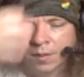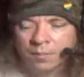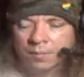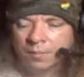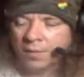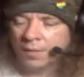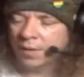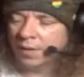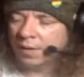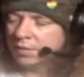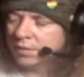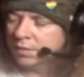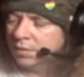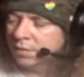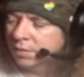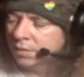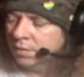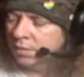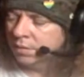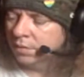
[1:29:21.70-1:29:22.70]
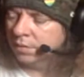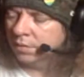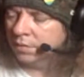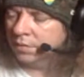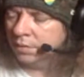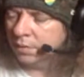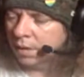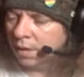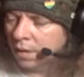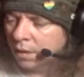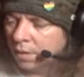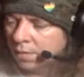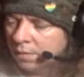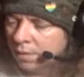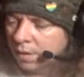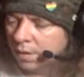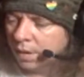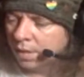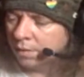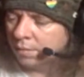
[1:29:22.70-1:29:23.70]
but this I don't
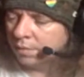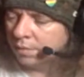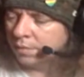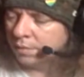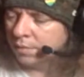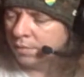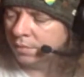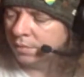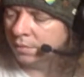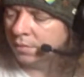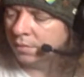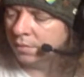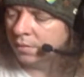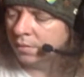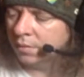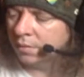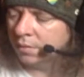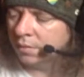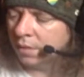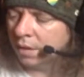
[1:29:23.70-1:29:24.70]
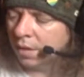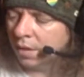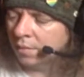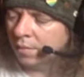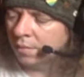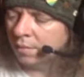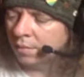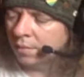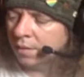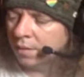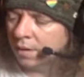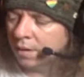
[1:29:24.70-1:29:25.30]
I don't I don't